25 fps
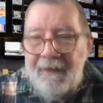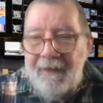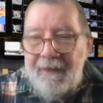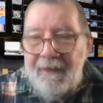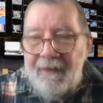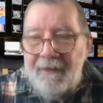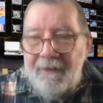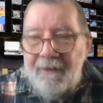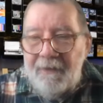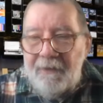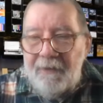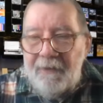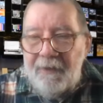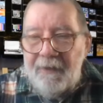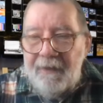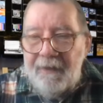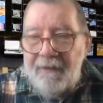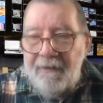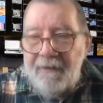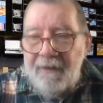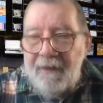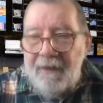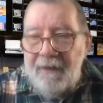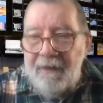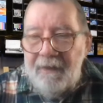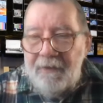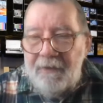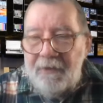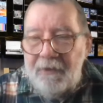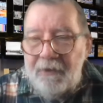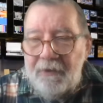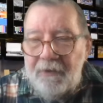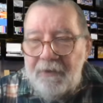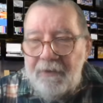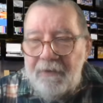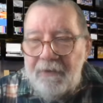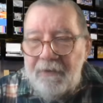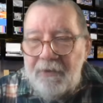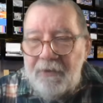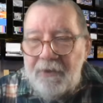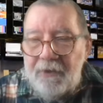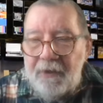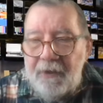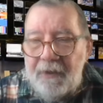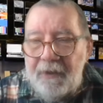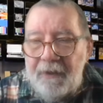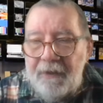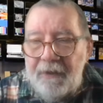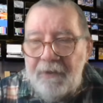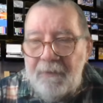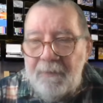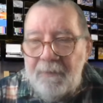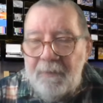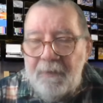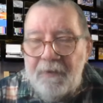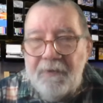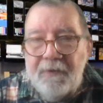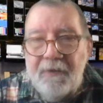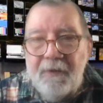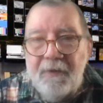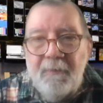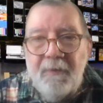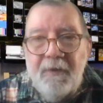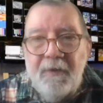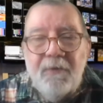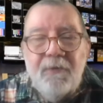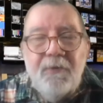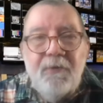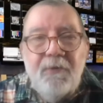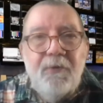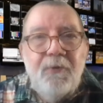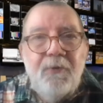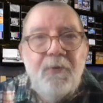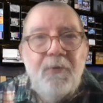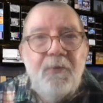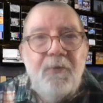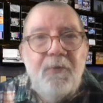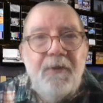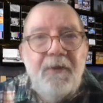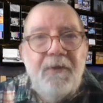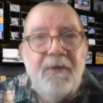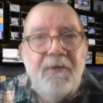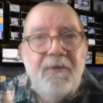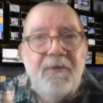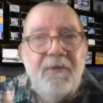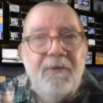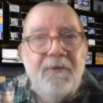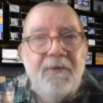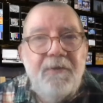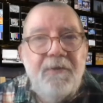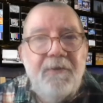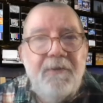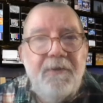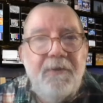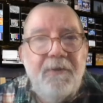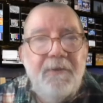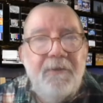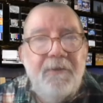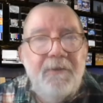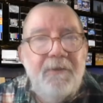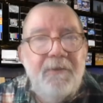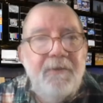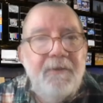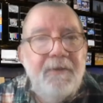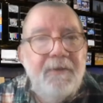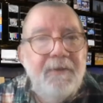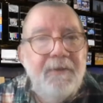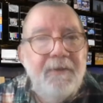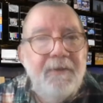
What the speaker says: And the technology has changed, but some of the stories are still